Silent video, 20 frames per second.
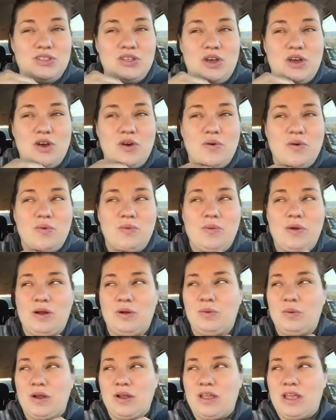So
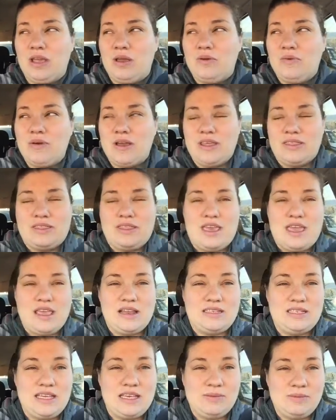we're working with
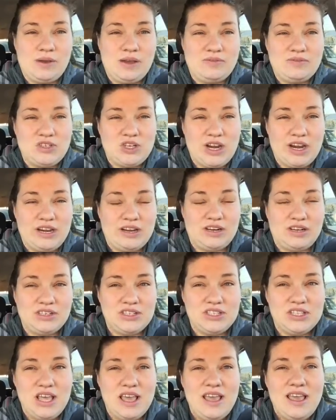a team of
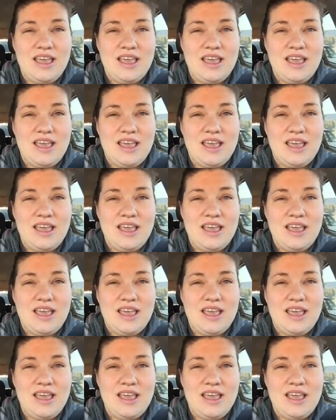trainers,